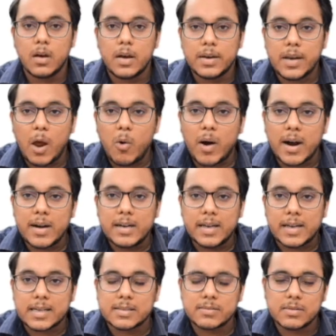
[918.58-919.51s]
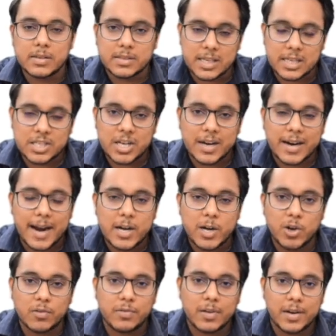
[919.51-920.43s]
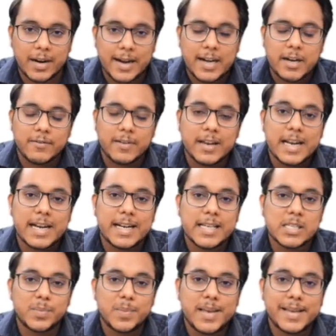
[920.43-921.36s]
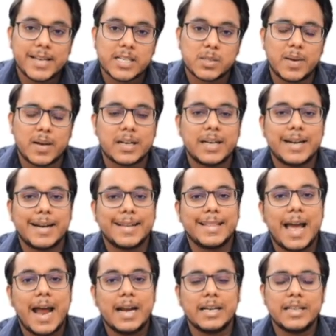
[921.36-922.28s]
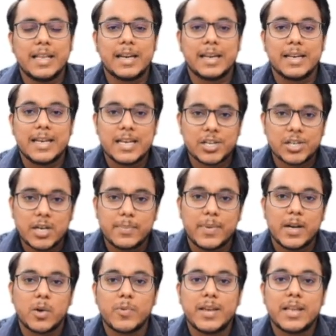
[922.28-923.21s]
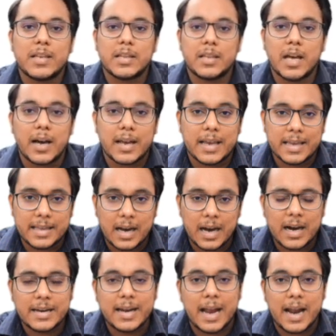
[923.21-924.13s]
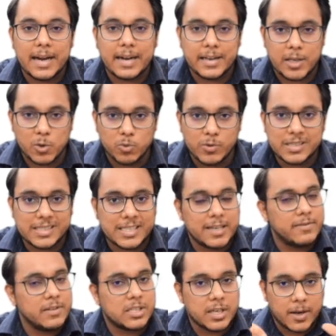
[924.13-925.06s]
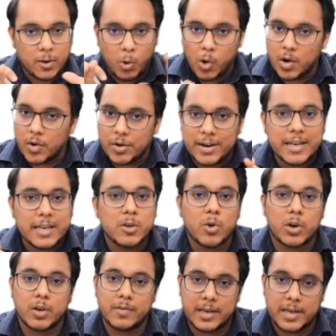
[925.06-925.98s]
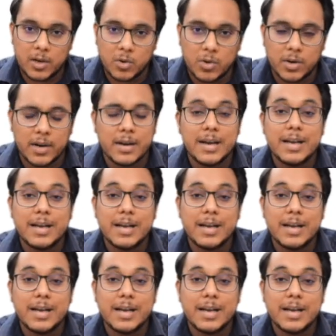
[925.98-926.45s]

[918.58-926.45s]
Now, under such a kind of a right wing, it is being expected that the relation between the Iran and USA, which are already not very good,